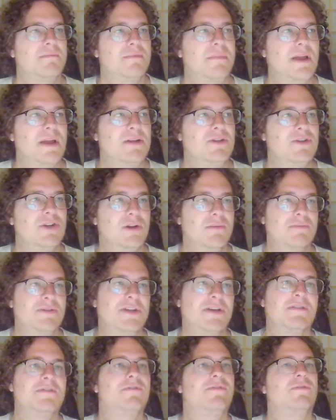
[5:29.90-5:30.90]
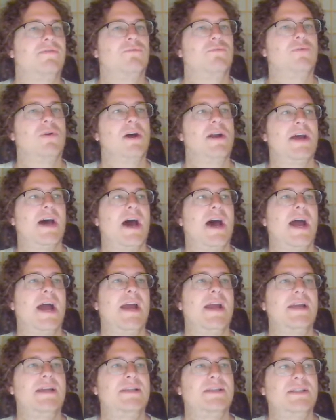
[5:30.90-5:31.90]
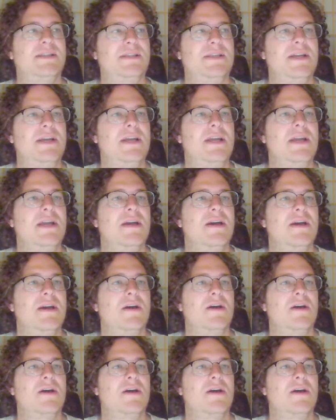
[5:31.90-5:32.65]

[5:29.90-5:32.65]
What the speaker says: In terms of what I see